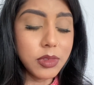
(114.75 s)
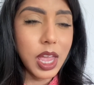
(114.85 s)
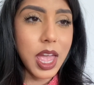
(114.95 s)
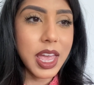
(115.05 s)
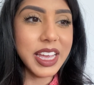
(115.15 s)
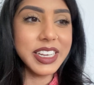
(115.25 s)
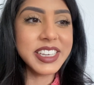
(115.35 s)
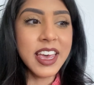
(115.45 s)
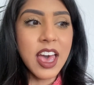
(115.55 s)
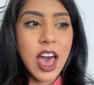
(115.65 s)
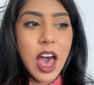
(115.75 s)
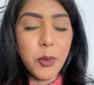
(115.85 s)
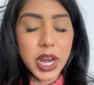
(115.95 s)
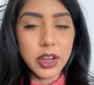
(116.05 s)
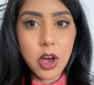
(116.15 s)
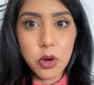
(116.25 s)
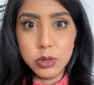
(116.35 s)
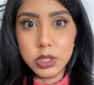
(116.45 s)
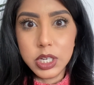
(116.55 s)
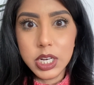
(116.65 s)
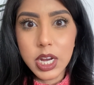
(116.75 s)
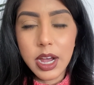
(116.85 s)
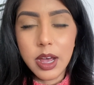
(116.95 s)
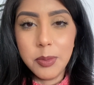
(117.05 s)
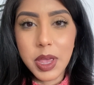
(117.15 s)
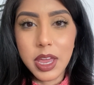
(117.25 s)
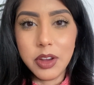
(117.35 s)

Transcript: And when I got older um, and I